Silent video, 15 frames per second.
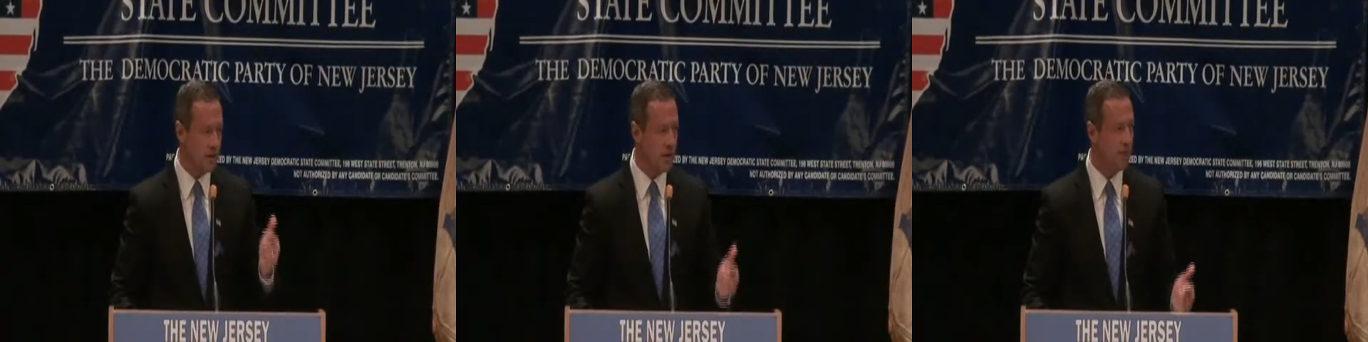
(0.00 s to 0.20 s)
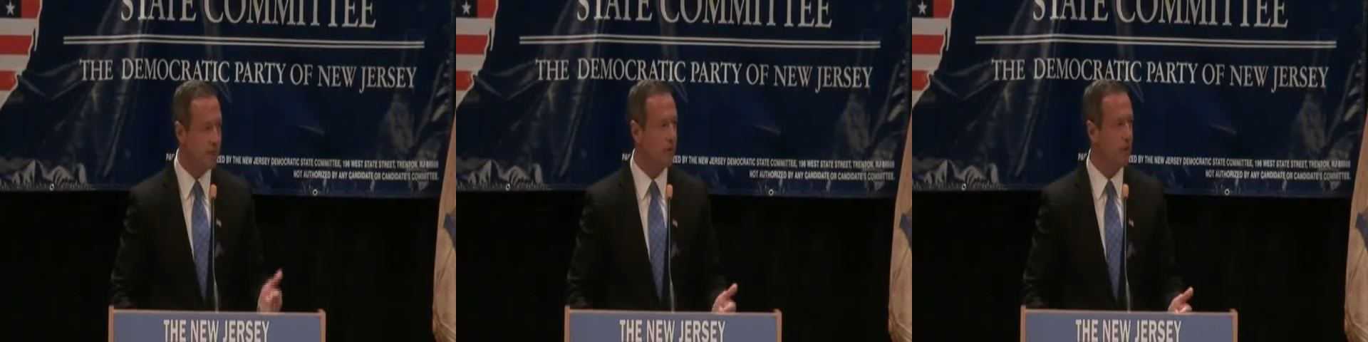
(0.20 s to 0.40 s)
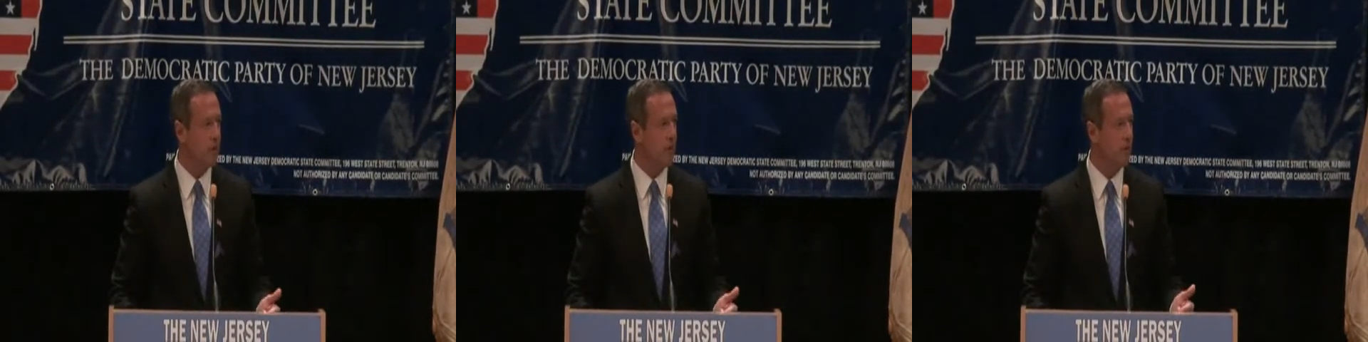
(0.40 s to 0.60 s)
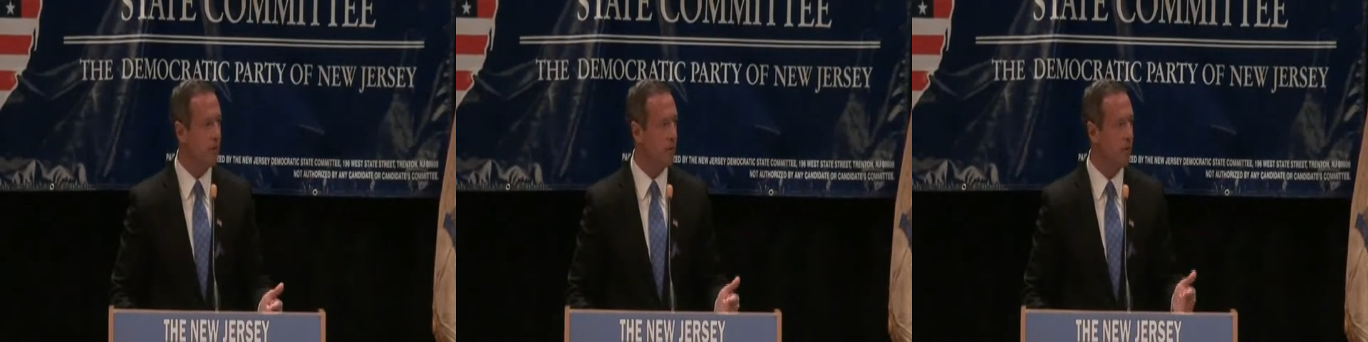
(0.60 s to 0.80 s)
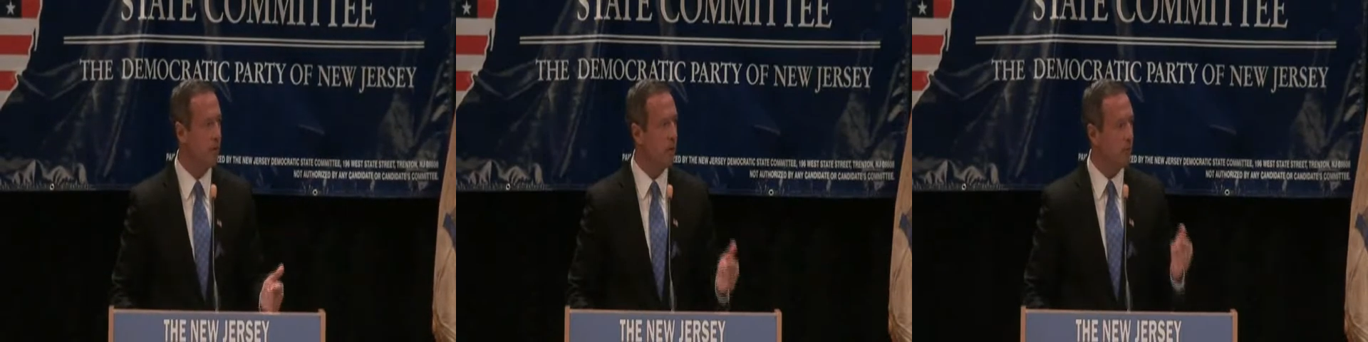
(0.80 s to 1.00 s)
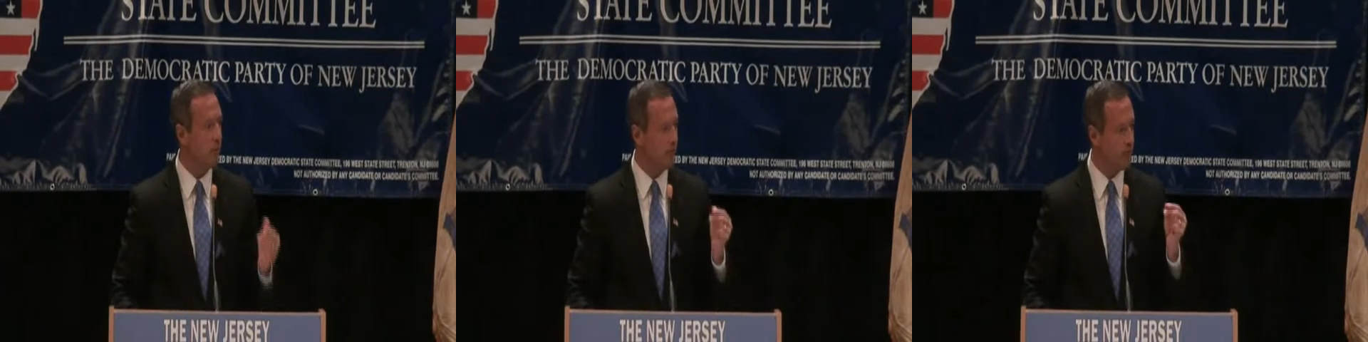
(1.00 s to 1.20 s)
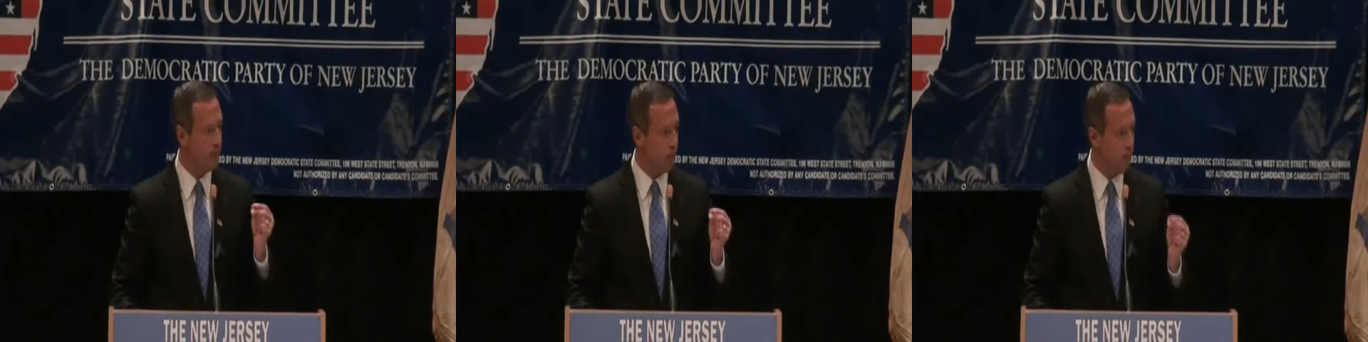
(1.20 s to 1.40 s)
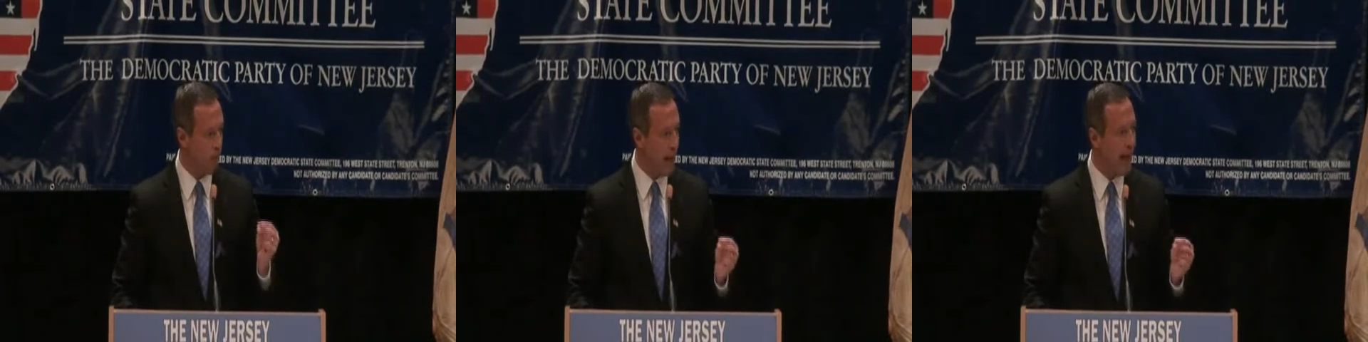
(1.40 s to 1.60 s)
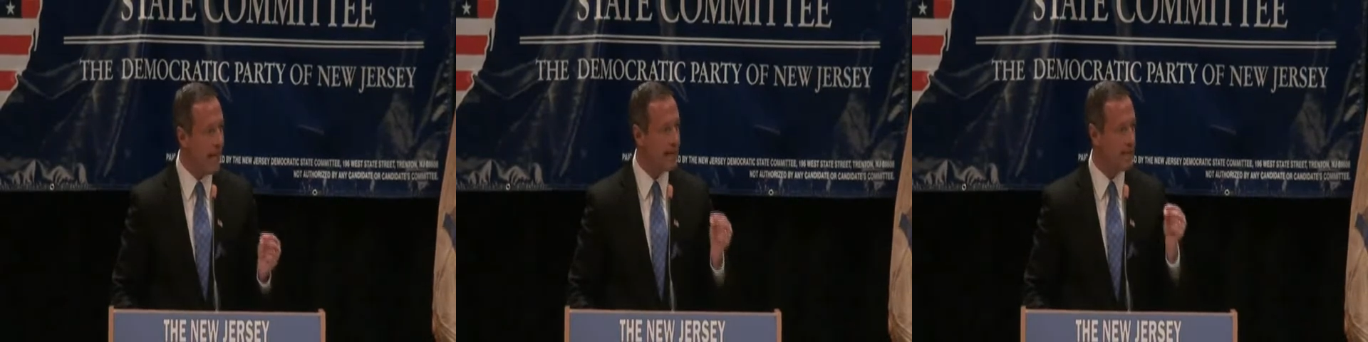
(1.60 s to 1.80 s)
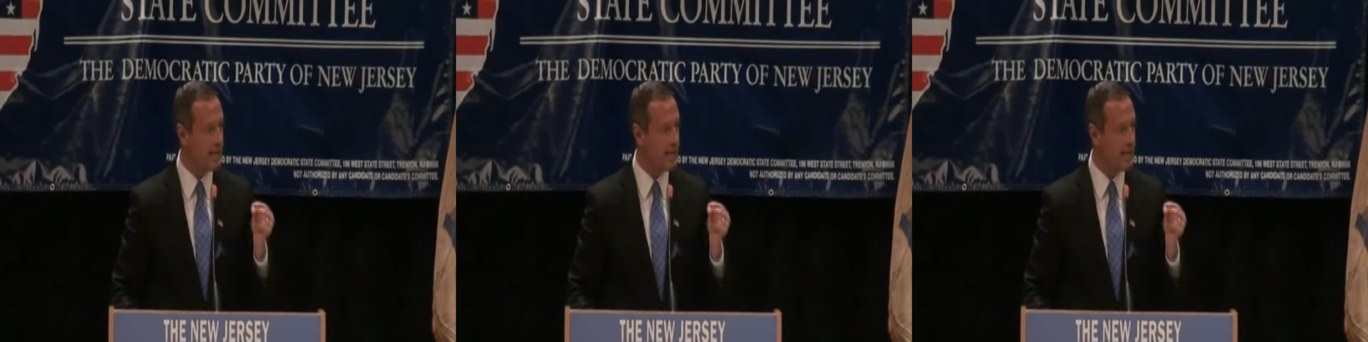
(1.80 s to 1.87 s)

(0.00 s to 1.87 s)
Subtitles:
difficult, but the right